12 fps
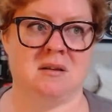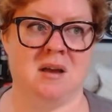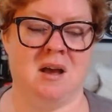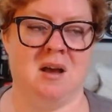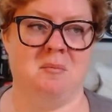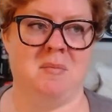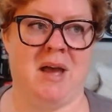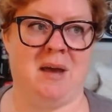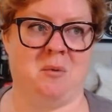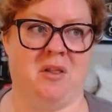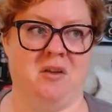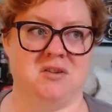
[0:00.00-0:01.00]

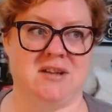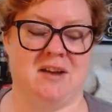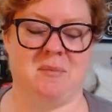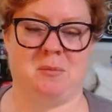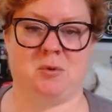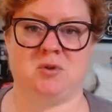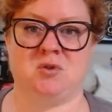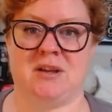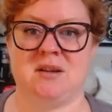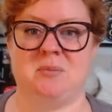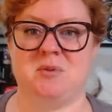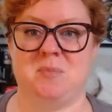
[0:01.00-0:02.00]
had one of their staff members
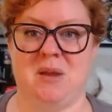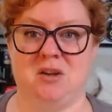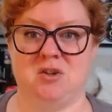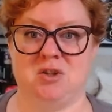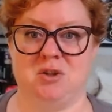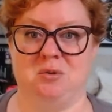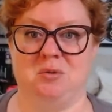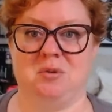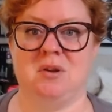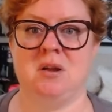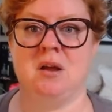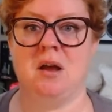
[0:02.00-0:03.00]
dressed up as Pikachu.
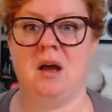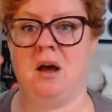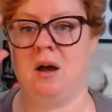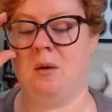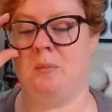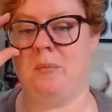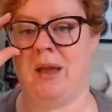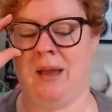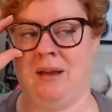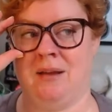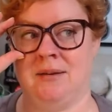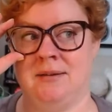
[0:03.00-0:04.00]

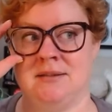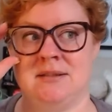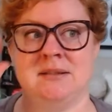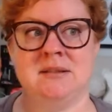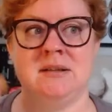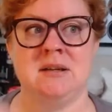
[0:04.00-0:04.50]
And